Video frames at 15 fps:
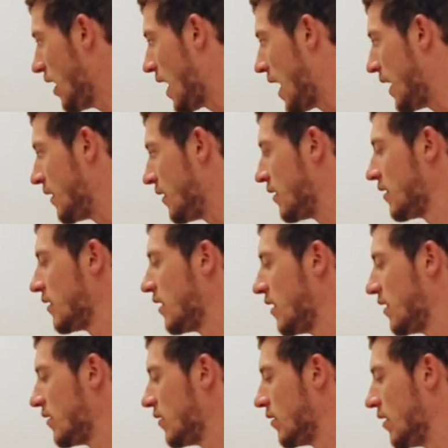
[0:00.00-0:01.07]
And
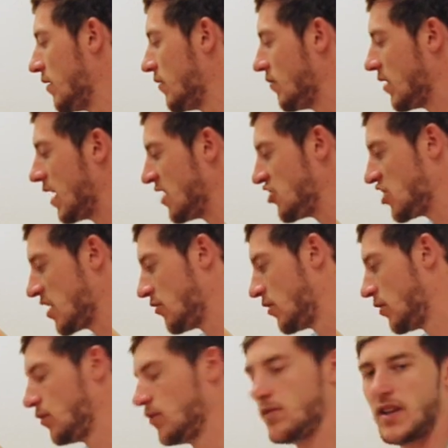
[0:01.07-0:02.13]
in
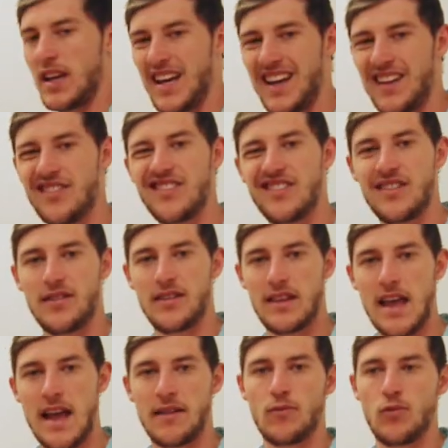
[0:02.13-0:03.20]
general, the heads,
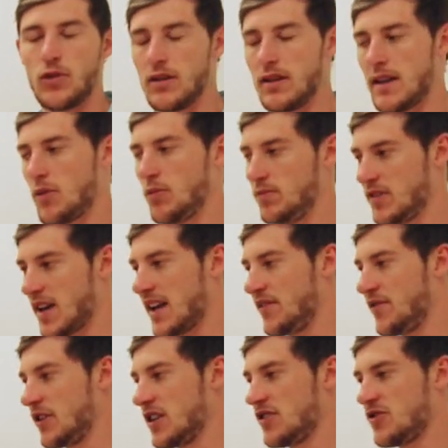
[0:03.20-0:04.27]
they'll taste
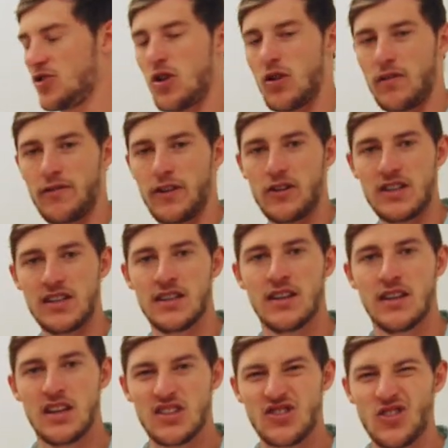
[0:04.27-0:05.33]
very strong, very
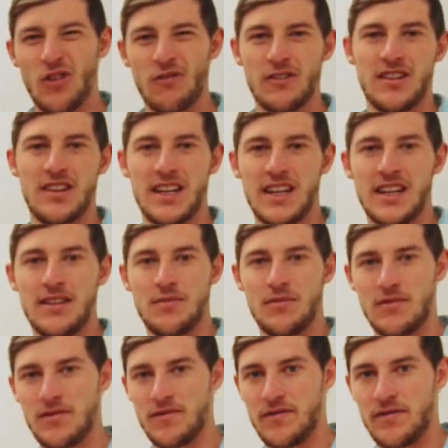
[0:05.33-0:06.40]
solventy,
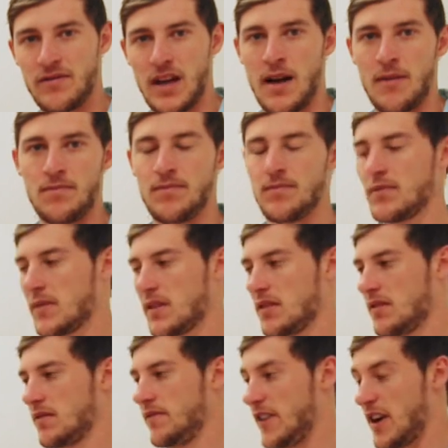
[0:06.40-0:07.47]

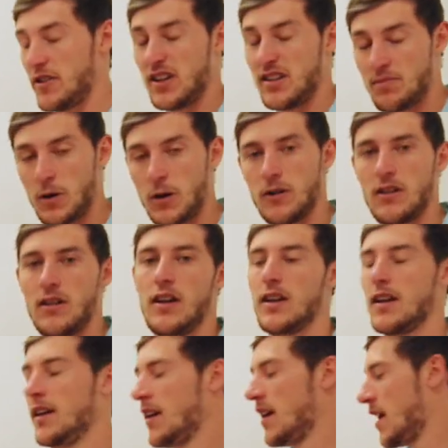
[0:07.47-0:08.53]
very spirit-like.